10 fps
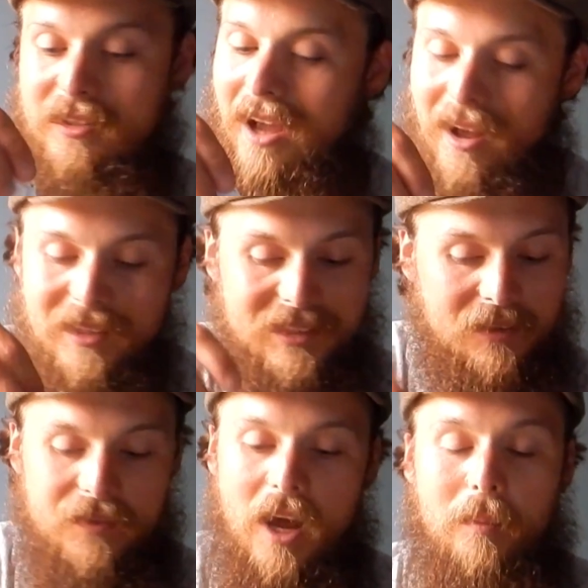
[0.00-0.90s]
tons
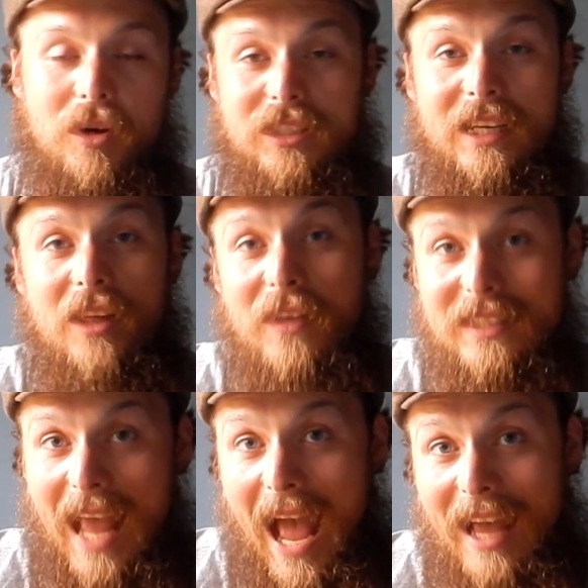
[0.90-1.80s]
of numbers, into this
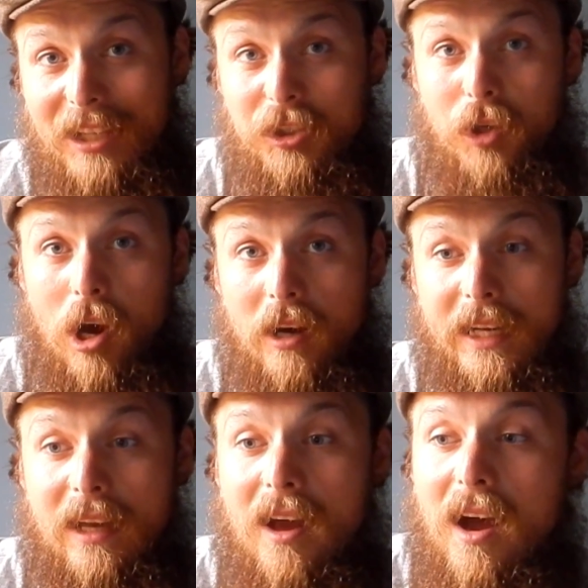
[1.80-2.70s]
hat and drawing.